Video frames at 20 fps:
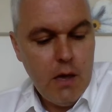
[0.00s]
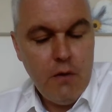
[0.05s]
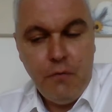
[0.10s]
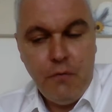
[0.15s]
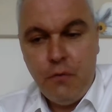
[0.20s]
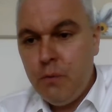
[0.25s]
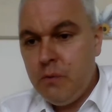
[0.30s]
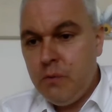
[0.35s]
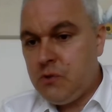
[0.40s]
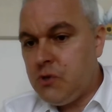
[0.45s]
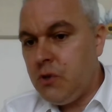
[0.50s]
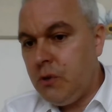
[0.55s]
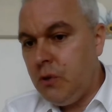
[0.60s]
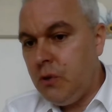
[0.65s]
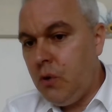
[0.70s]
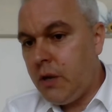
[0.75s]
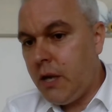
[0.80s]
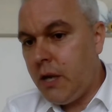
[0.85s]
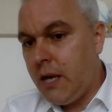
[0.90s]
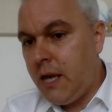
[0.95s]
if we were to
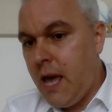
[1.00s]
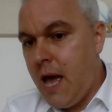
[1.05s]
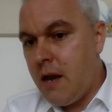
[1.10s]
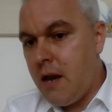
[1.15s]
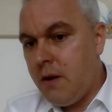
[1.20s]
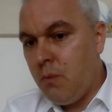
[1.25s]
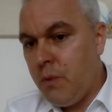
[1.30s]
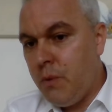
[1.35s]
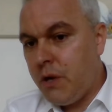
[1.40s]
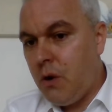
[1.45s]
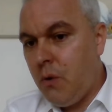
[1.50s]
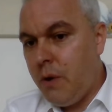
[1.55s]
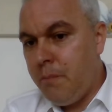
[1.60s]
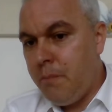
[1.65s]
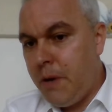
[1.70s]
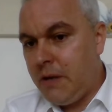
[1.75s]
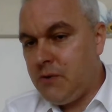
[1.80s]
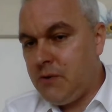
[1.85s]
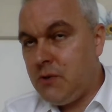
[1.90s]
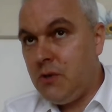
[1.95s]
look again, and we're
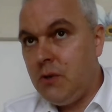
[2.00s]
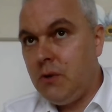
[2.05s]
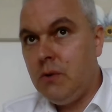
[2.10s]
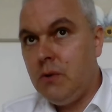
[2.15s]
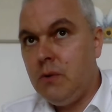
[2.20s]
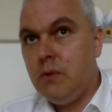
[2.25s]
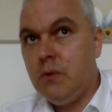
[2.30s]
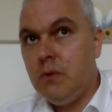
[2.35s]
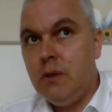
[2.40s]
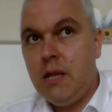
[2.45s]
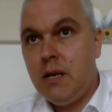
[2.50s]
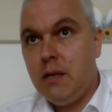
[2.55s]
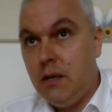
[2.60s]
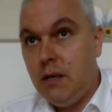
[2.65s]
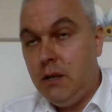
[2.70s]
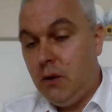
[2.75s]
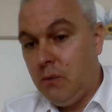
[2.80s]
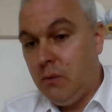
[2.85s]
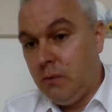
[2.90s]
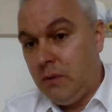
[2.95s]
going back to
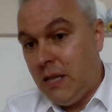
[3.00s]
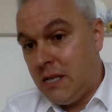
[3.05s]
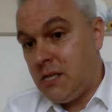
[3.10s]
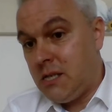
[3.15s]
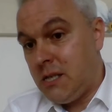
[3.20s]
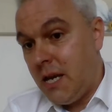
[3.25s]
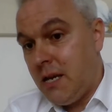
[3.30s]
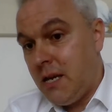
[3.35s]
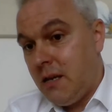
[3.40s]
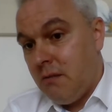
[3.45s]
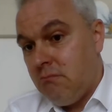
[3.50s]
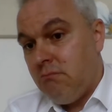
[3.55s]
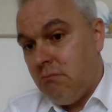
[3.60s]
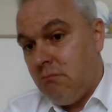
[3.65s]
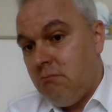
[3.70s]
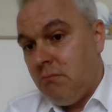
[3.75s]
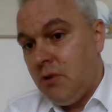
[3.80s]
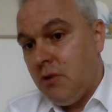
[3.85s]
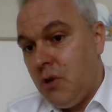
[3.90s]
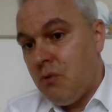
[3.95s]
let's say
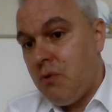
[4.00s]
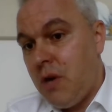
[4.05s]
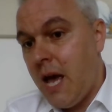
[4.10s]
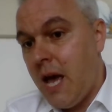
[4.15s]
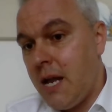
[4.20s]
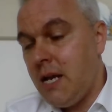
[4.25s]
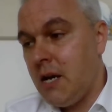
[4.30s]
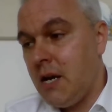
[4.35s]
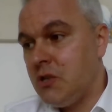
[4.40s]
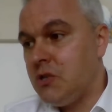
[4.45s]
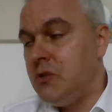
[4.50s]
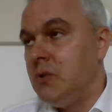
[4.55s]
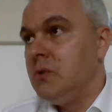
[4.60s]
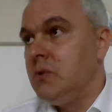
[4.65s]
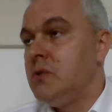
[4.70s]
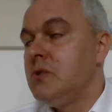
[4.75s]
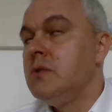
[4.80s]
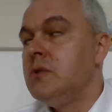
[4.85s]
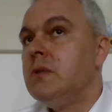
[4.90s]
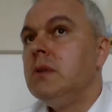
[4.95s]
UK
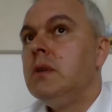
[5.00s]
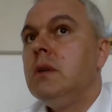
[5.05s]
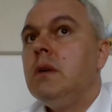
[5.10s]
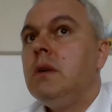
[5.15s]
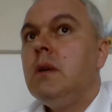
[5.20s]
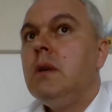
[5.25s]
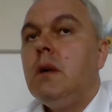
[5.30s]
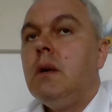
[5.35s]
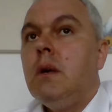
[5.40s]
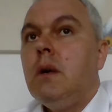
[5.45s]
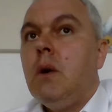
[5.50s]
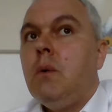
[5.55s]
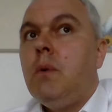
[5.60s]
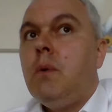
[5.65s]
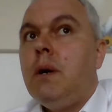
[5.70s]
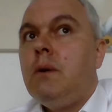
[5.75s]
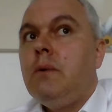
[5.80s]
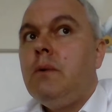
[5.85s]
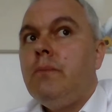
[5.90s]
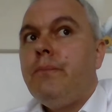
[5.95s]
nationals,
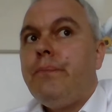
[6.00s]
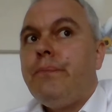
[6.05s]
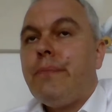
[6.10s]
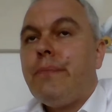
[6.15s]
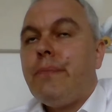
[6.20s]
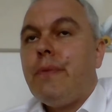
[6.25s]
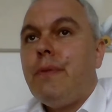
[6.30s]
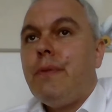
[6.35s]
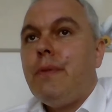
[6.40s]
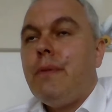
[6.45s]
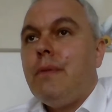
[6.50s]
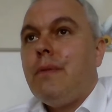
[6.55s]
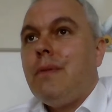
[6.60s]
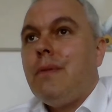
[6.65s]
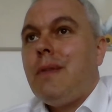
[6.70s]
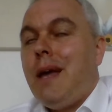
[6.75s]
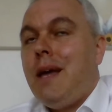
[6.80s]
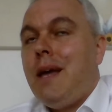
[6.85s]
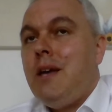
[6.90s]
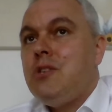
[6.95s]
well,
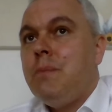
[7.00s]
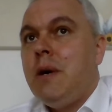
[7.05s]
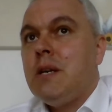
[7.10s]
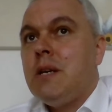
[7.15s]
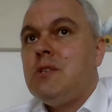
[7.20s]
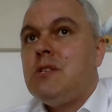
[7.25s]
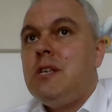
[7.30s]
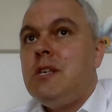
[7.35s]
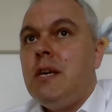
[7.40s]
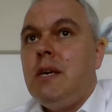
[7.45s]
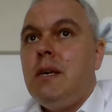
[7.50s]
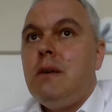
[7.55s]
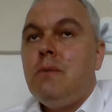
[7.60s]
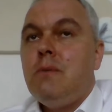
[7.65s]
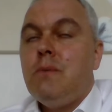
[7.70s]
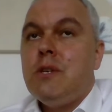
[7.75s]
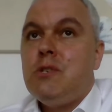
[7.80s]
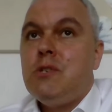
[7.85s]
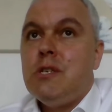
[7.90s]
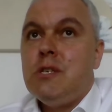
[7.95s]

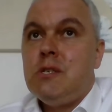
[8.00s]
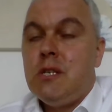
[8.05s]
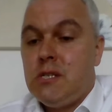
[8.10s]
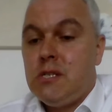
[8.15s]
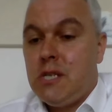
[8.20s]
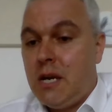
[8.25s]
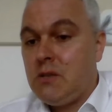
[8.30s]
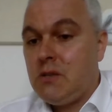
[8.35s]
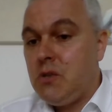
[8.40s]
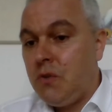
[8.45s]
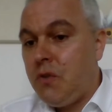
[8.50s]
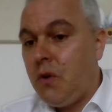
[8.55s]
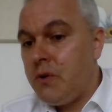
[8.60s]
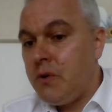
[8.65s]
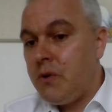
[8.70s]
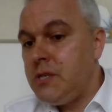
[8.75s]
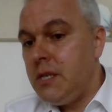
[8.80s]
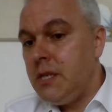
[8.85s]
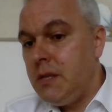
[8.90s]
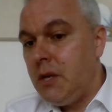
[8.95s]
HMRC, which is the tax
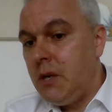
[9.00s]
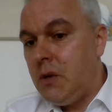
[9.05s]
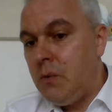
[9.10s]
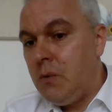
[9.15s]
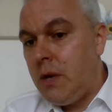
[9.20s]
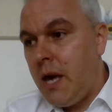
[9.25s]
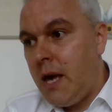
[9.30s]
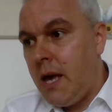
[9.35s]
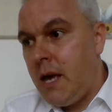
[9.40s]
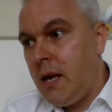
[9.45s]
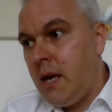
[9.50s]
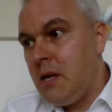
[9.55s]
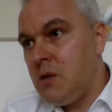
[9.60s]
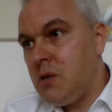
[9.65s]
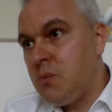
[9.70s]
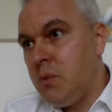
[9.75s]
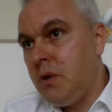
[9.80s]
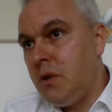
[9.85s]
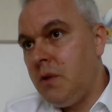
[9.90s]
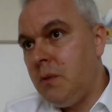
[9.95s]
authority in the UK,
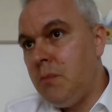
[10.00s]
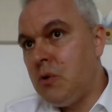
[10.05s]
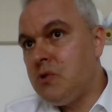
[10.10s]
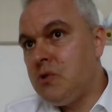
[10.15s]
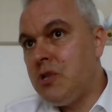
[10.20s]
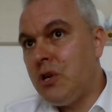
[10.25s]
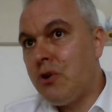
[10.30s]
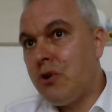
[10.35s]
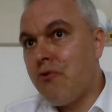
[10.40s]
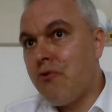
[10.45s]
is one of the most